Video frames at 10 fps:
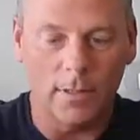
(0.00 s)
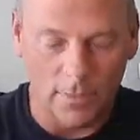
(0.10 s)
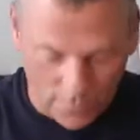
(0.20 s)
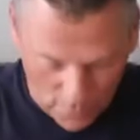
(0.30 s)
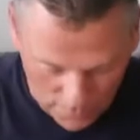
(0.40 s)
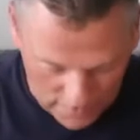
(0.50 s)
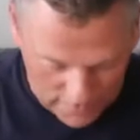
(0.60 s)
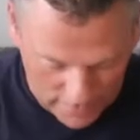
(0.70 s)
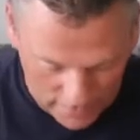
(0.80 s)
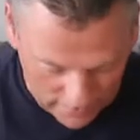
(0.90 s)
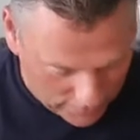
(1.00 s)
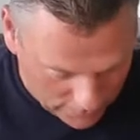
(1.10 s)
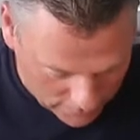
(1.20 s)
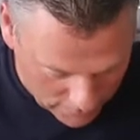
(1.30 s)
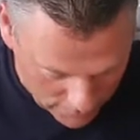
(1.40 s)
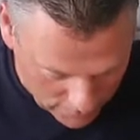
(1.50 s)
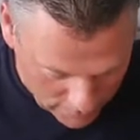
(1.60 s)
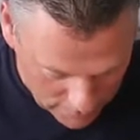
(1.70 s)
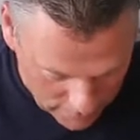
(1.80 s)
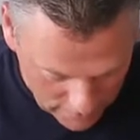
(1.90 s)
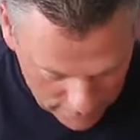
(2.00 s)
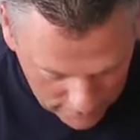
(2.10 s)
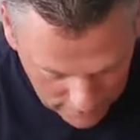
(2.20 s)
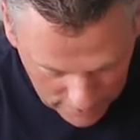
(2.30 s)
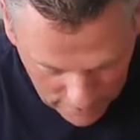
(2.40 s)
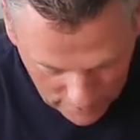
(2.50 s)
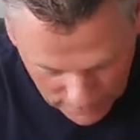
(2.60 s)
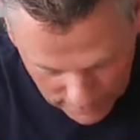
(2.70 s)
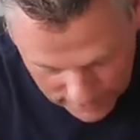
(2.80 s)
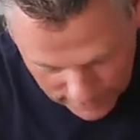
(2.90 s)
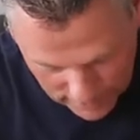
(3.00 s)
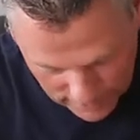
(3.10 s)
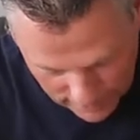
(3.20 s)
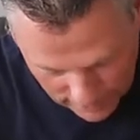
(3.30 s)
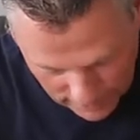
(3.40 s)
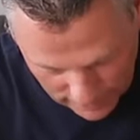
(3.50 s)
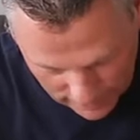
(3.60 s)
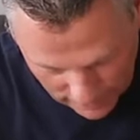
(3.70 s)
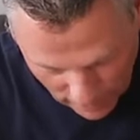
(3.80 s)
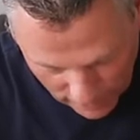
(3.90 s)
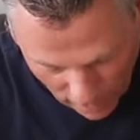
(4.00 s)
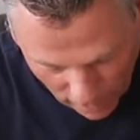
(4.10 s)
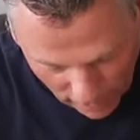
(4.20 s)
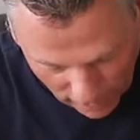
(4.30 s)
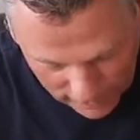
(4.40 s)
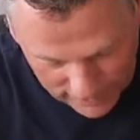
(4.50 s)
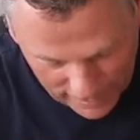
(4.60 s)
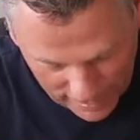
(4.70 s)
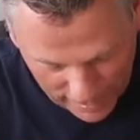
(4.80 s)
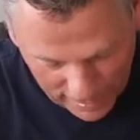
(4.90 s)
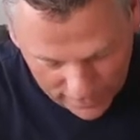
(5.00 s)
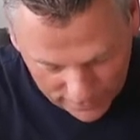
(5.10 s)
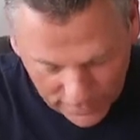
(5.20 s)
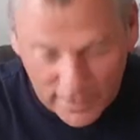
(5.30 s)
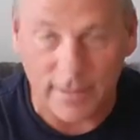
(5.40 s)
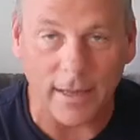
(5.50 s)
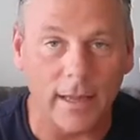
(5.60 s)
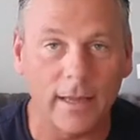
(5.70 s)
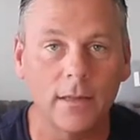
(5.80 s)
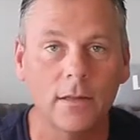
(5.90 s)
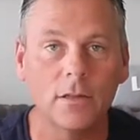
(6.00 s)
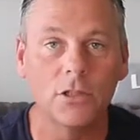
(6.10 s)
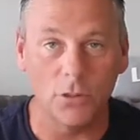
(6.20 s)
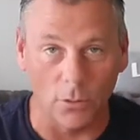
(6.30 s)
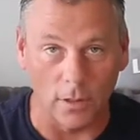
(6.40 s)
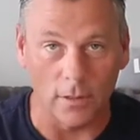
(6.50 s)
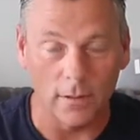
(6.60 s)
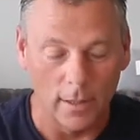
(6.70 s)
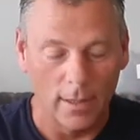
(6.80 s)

the appropriate title is for those, but it is an all-day, everyday short.